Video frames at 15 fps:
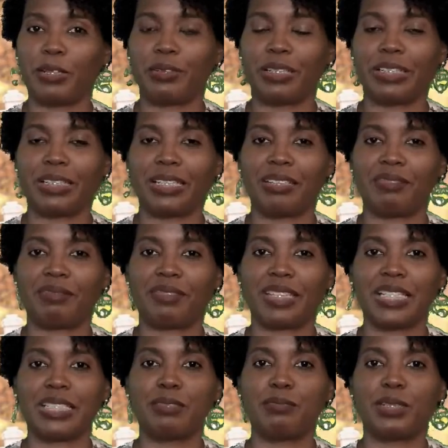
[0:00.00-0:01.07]
relief.
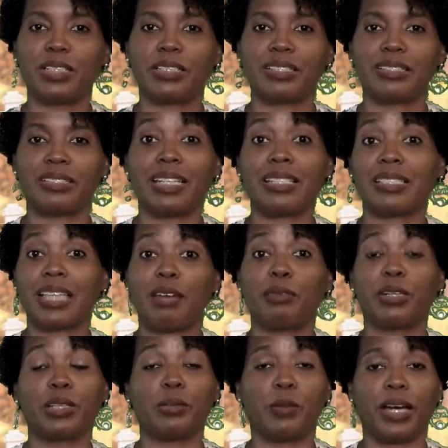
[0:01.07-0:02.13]
This book does
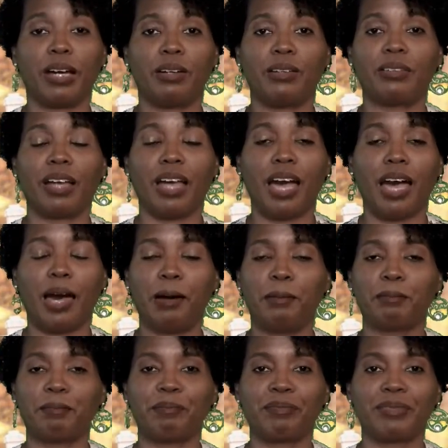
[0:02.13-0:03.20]
that really well.
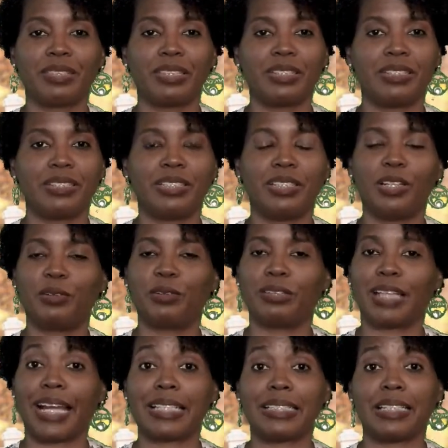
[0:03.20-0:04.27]
You know,
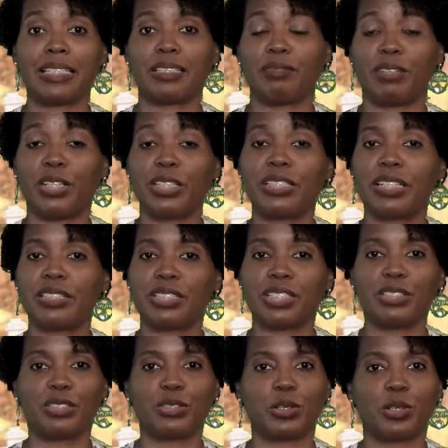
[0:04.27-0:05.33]
like I said, it's a very
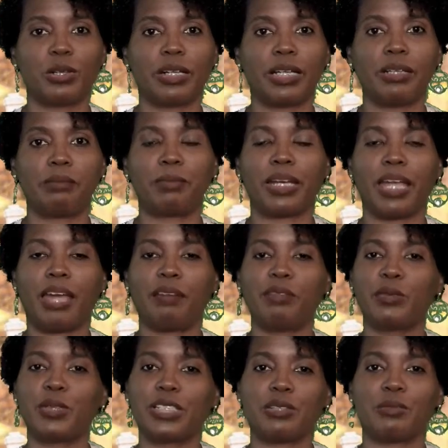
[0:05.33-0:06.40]
touching story, but
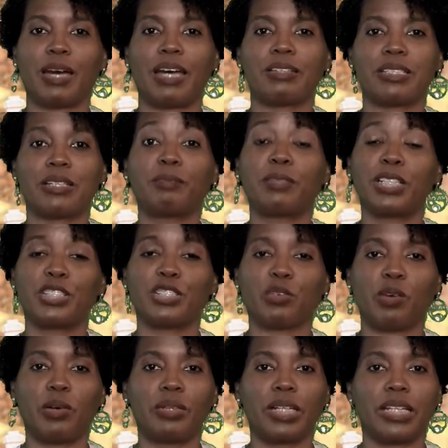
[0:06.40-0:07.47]
every once in a while something is
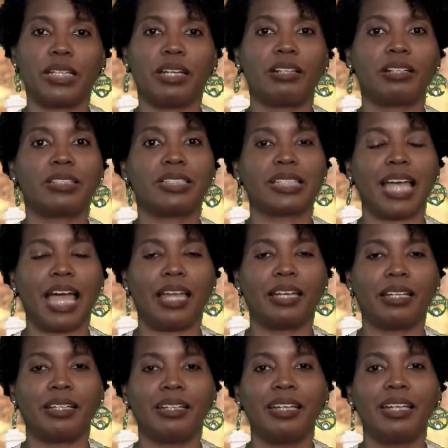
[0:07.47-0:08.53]
thrown in there to
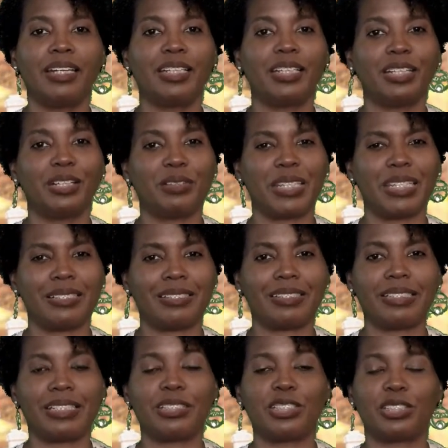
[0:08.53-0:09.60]
kind of, ease
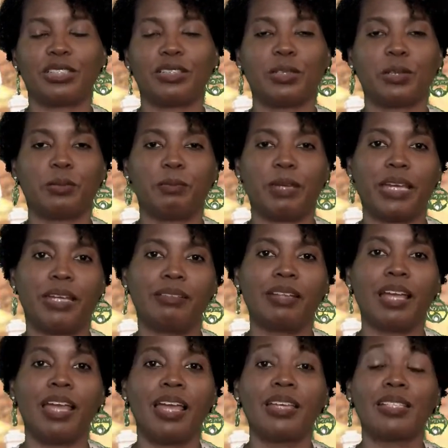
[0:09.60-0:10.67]
the tension a little bit.
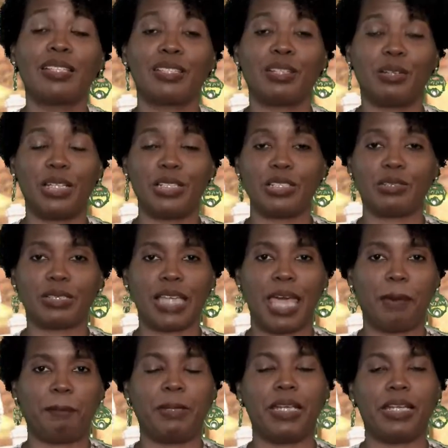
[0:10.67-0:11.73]
So here's what's
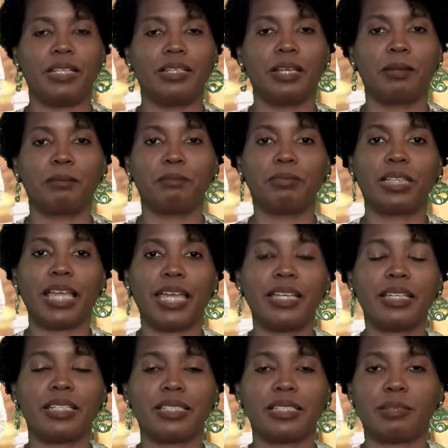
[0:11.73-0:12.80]
happening.
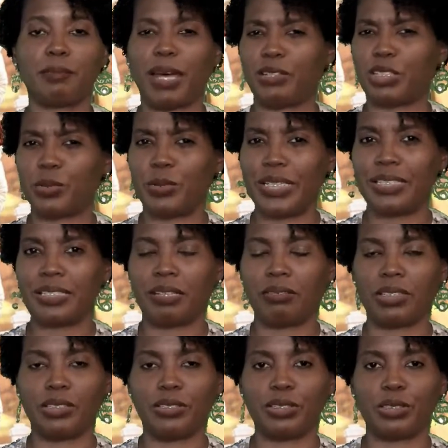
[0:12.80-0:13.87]
Blake is about
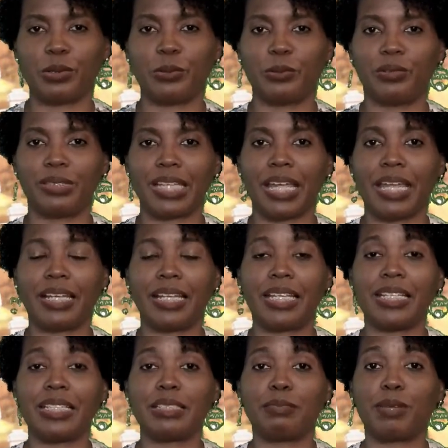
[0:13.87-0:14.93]
27 years old, and
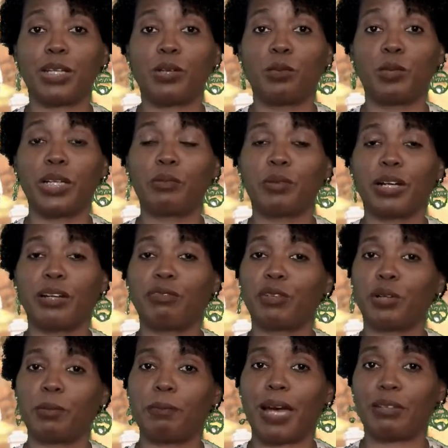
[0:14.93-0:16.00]
he's been a widower
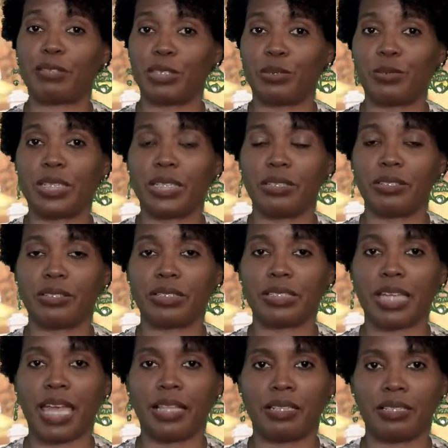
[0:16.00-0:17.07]
for about 2
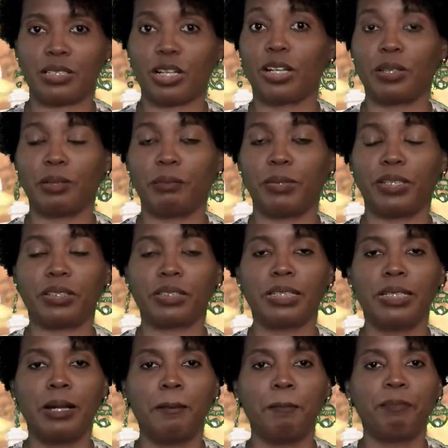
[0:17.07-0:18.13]
years at the start of the book.
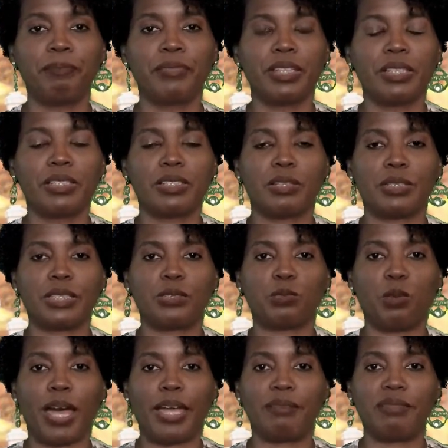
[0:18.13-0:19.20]
So his
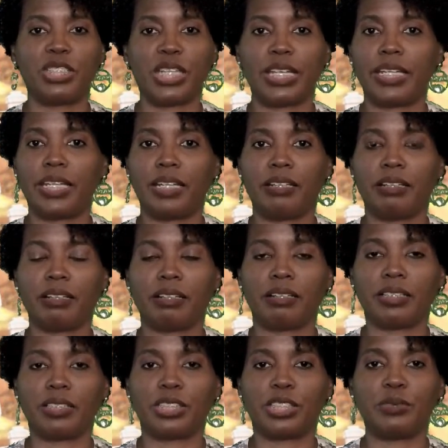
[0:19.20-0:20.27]
wife, Jenny,
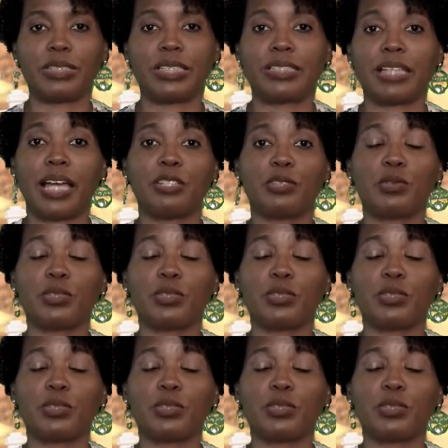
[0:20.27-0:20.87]
she was his high school